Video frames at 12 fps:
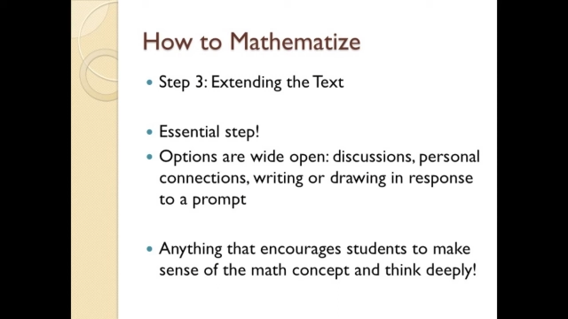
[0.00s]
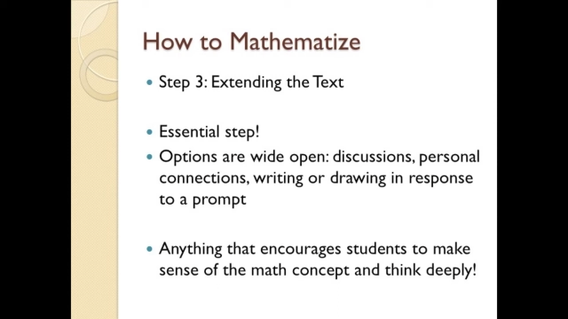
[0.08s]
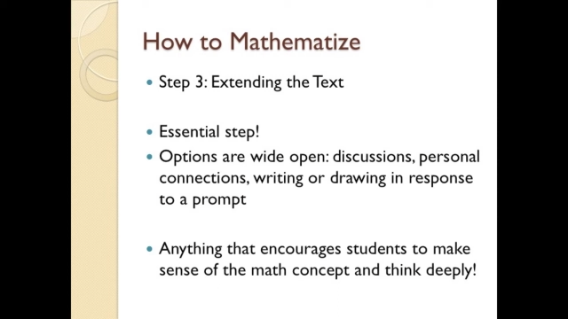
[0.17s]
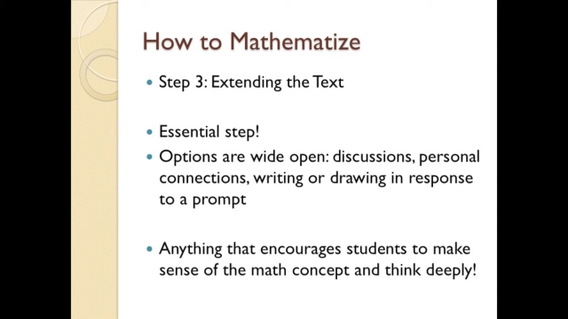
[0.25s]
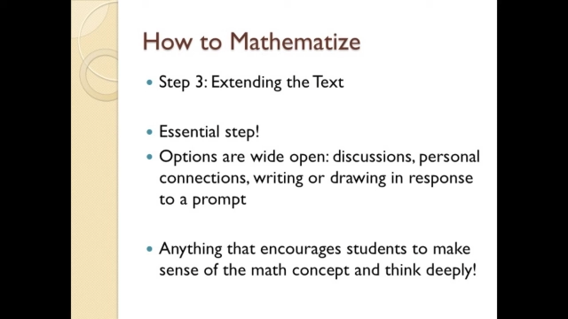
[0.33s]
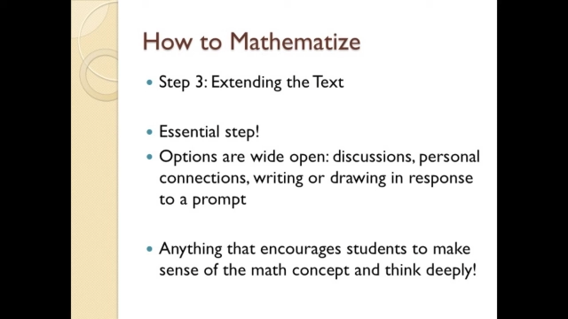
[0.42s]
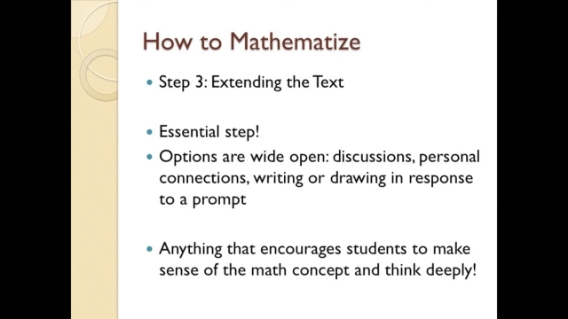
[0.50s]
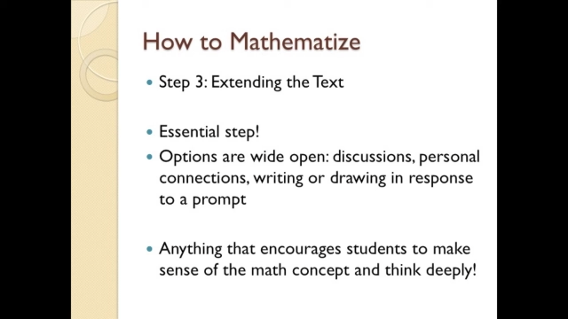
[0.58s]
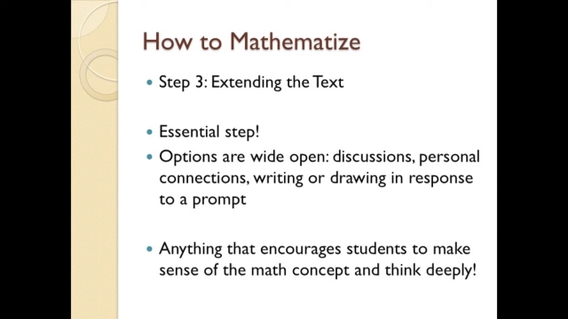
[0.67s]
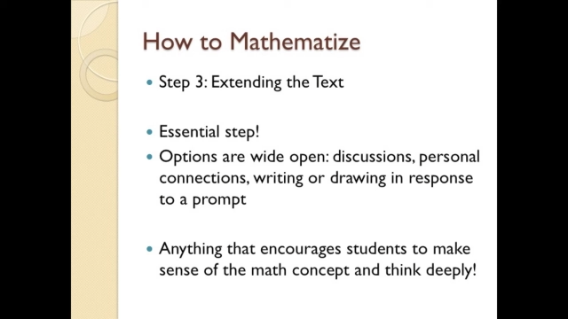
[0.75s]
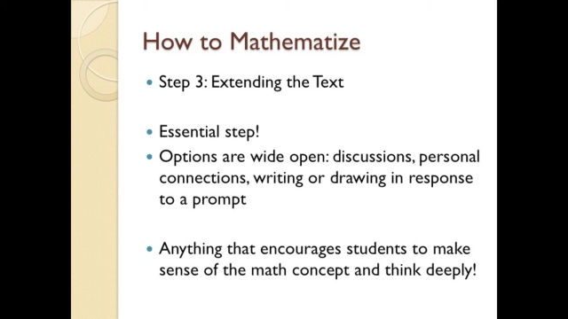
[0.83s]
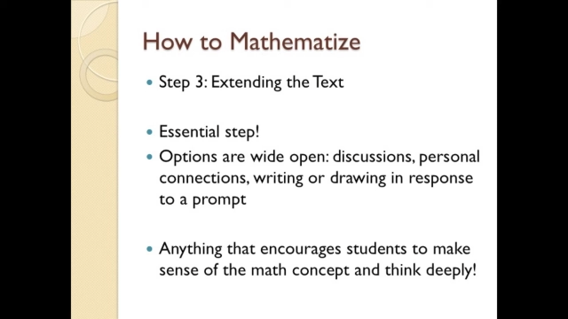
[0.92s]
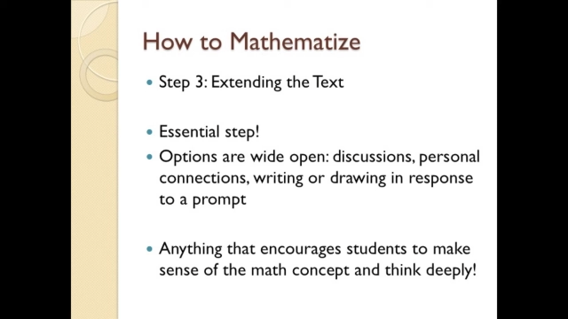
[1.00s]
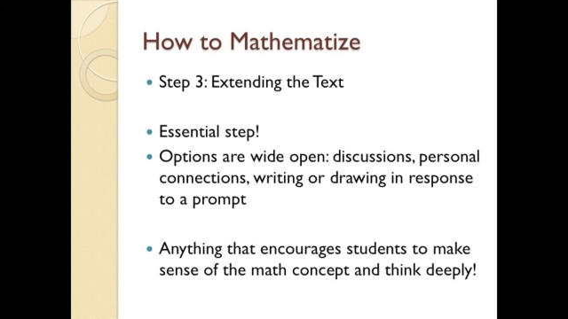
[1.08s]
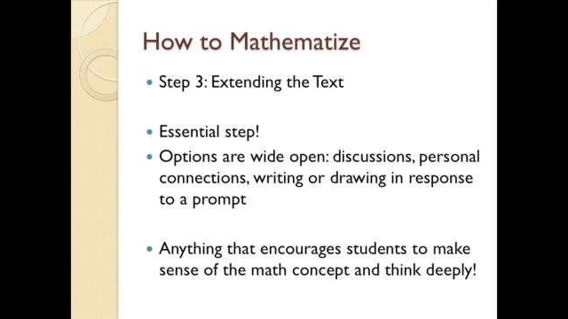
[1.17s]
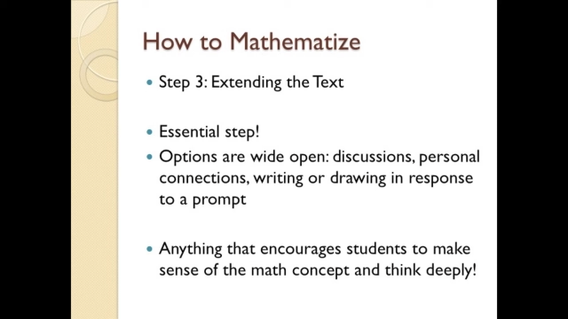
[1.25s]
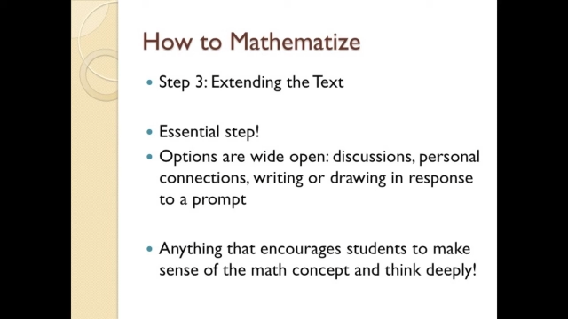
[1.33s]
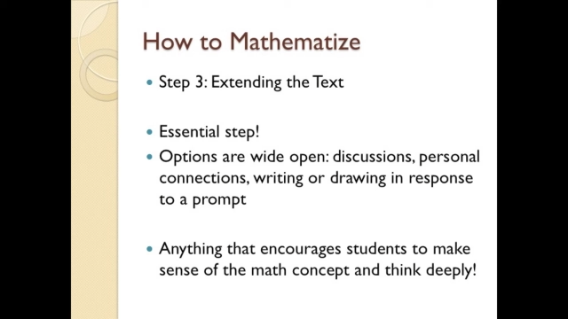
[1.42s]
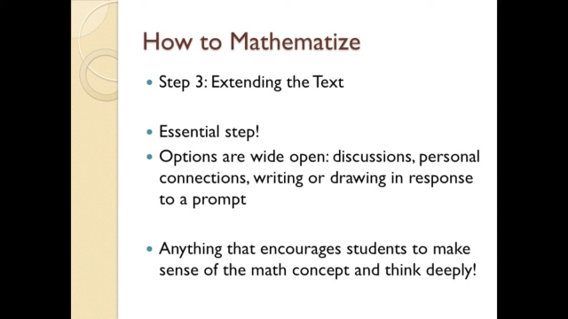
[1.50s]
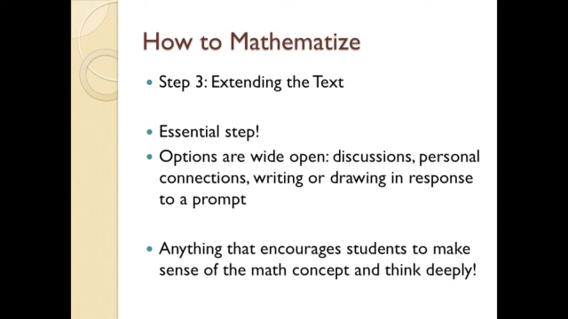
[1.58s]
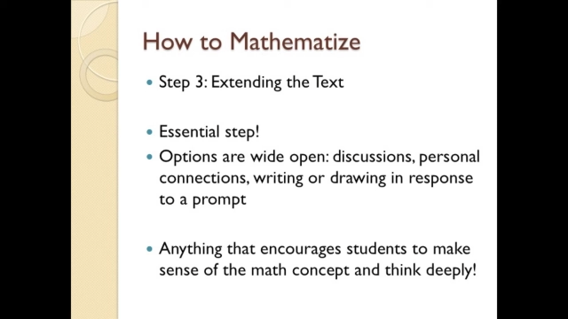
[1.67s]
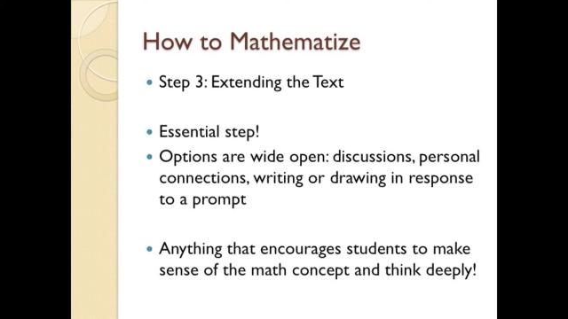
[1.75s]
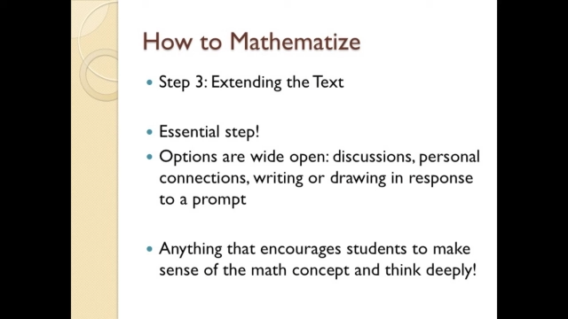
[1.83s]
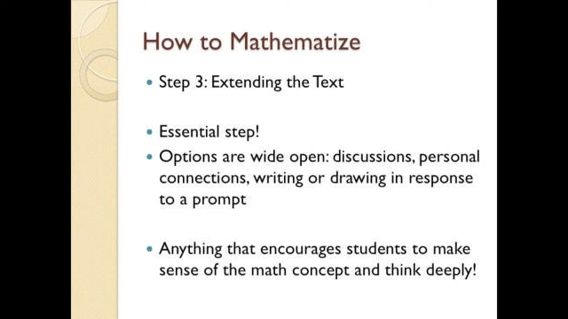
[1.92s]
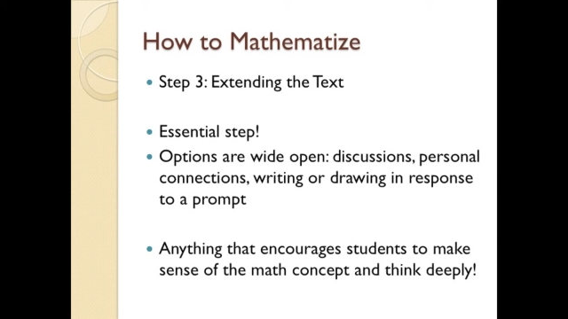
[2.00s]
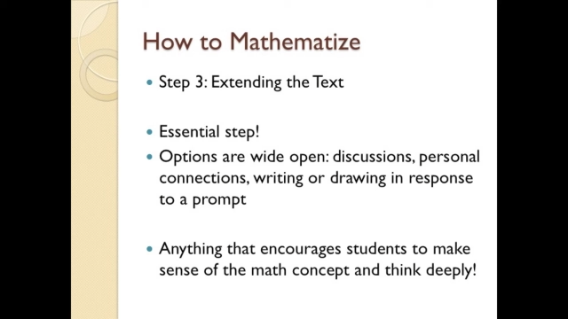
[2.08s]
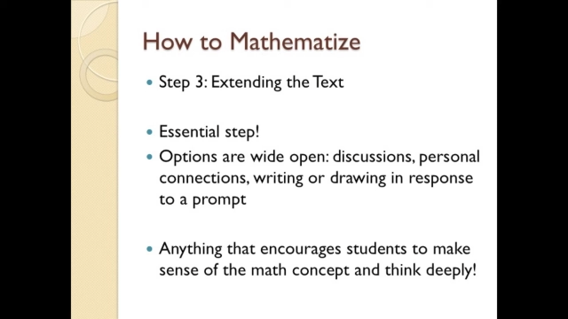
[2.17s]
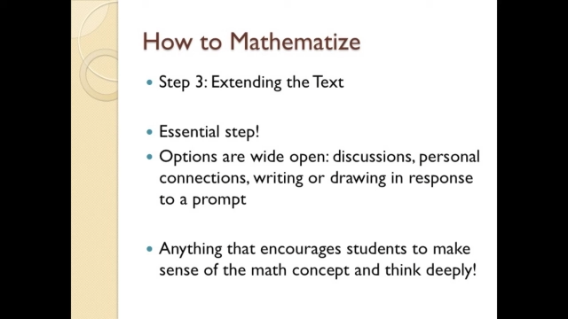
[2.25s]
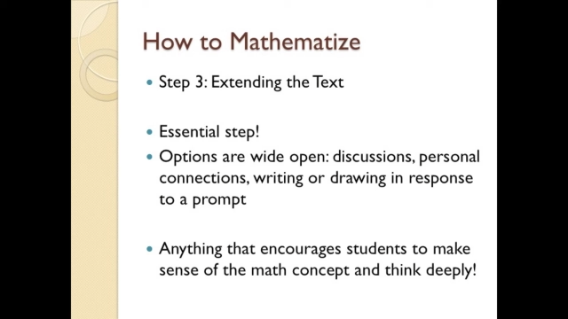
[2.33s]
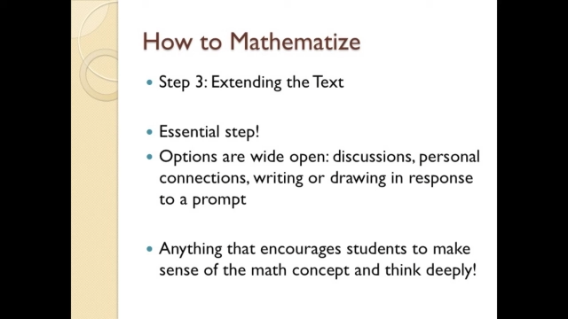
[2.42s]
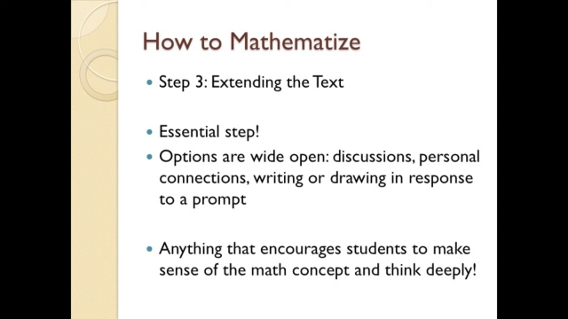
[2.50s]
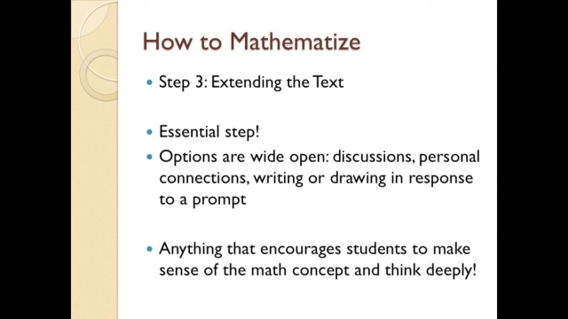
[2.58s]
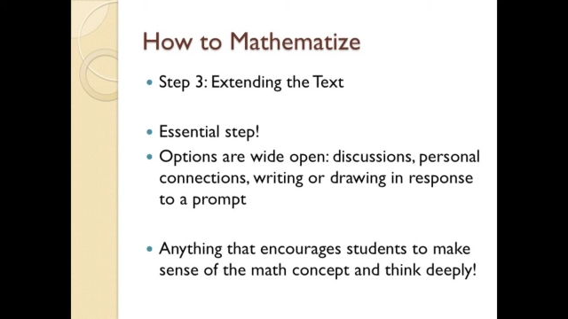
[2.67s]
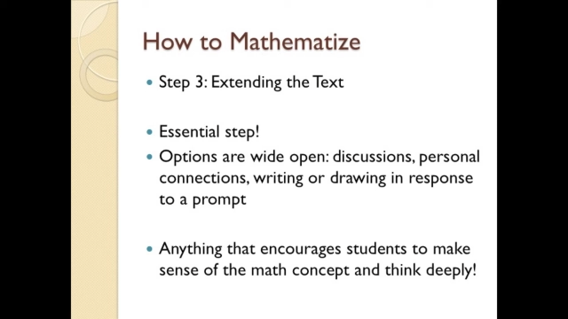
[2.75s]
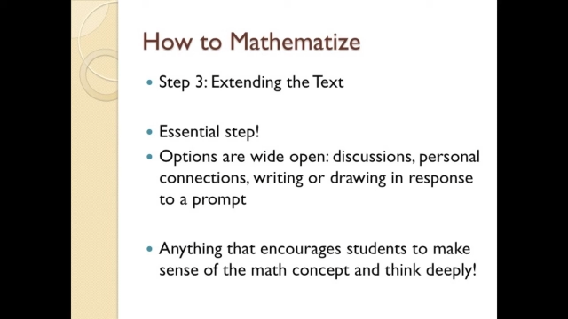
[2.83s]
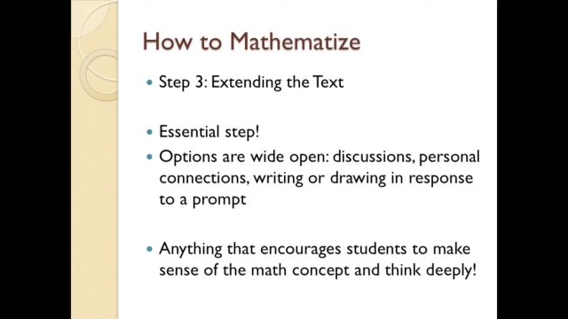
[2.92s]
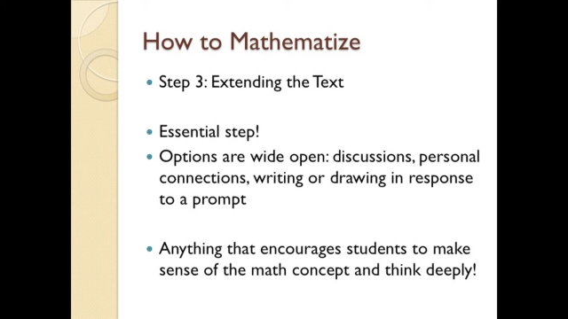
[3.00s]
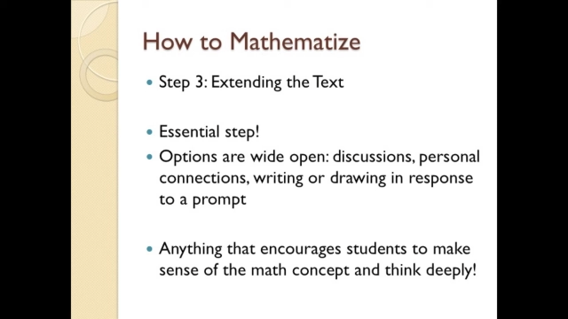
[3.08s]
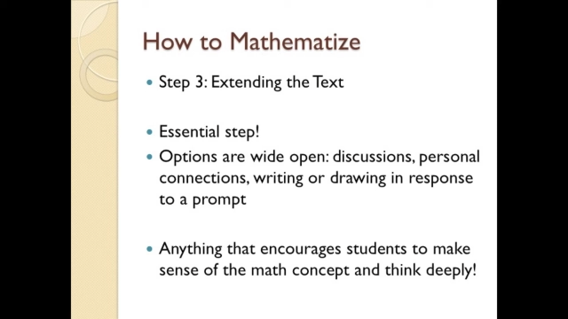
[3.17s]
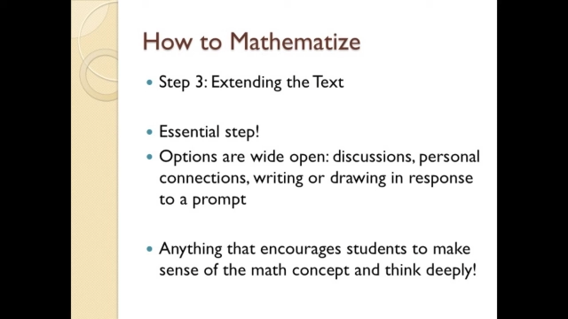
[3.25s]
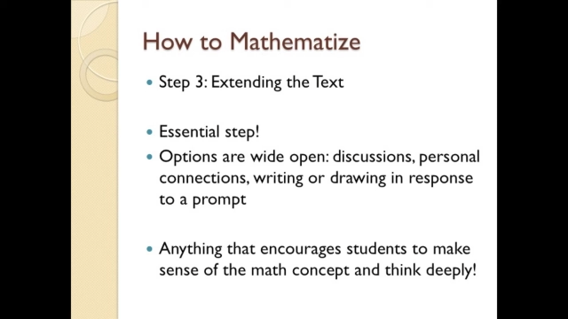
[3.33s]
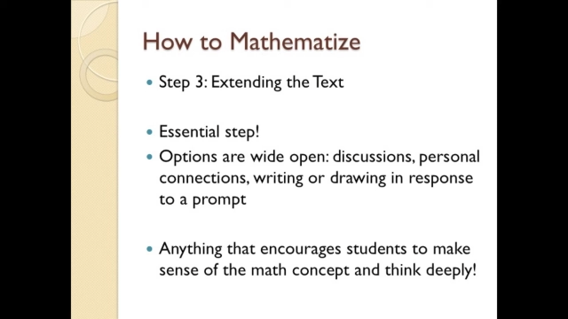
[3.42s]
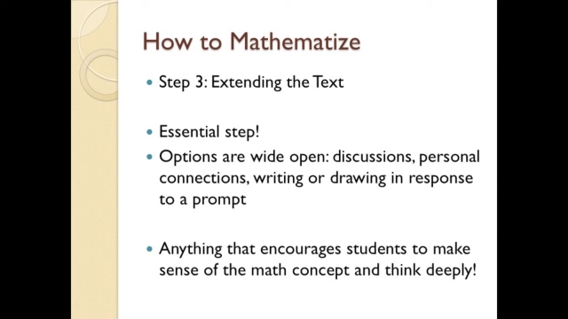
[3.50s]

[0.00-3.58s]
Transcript: (no speaker visible)